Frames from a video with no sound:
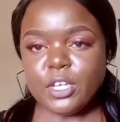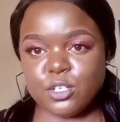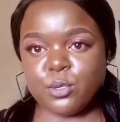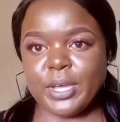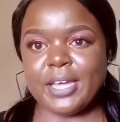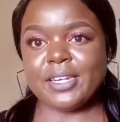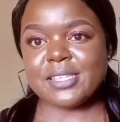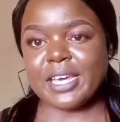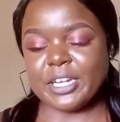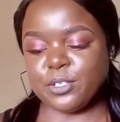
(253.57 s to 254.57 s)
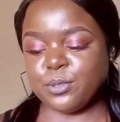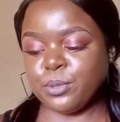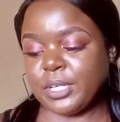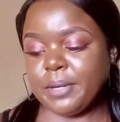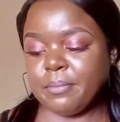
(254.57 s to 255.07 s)
So yeah, let's get
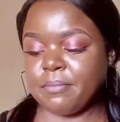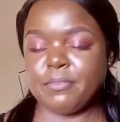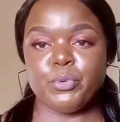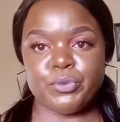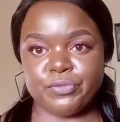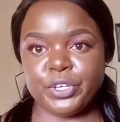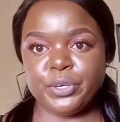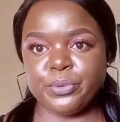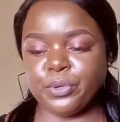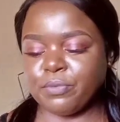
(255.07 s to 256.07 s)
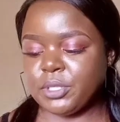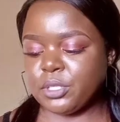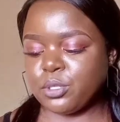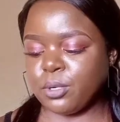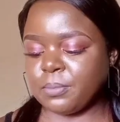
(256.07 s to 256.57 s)
into the review of these
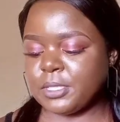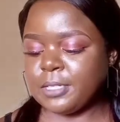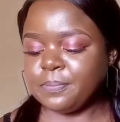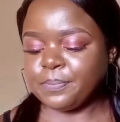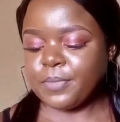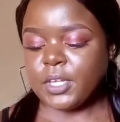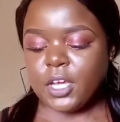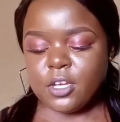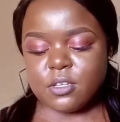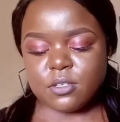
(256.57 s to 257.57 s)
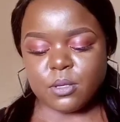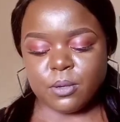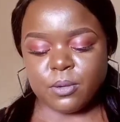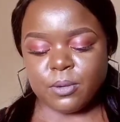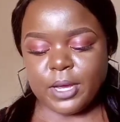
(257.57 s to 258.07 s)
soaps.
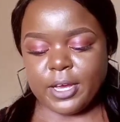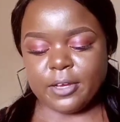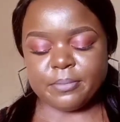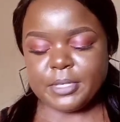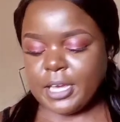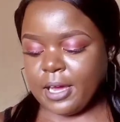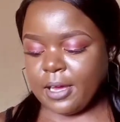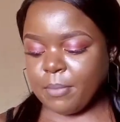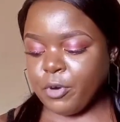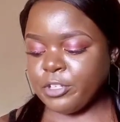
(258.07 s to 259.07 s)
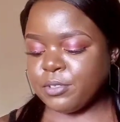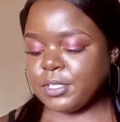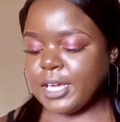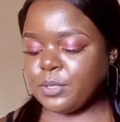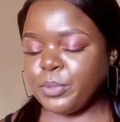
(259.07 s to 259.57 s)
So I'm going to
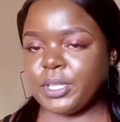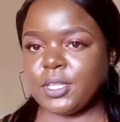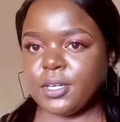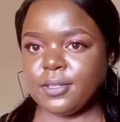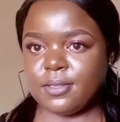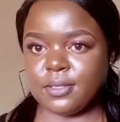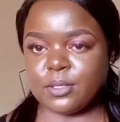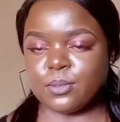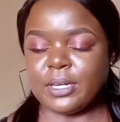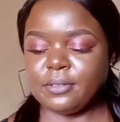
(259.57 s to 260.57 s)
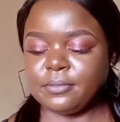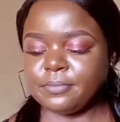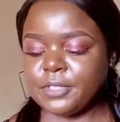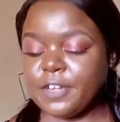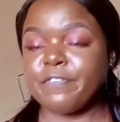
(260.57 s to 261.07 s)
start with this one,
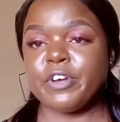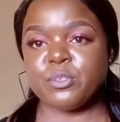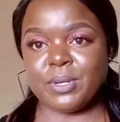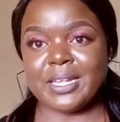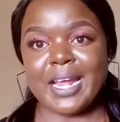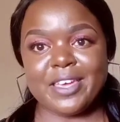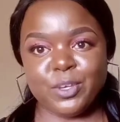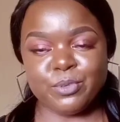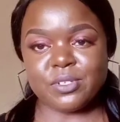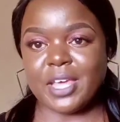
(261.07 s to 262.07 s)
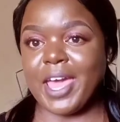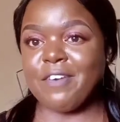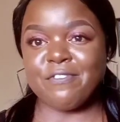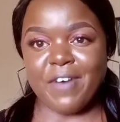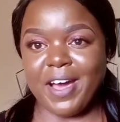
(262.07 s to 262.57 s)
the first one that I use
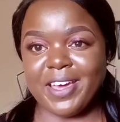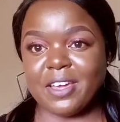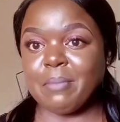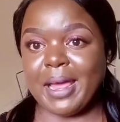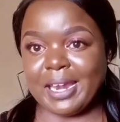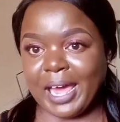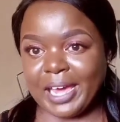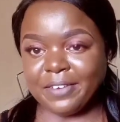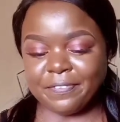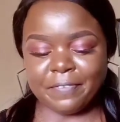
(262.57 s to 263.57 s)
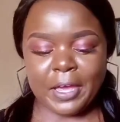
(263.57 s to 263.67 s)
ever in my life.